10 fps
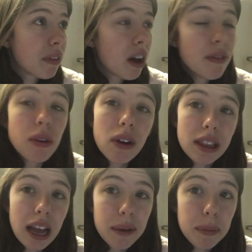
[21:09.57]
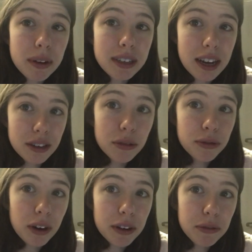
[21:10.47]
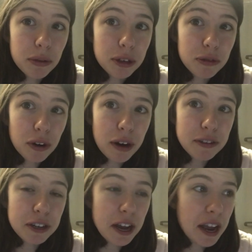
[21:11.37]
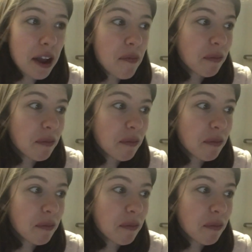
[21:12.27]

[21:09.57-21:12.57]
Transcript: I've got a lab 10 till 5:45 today.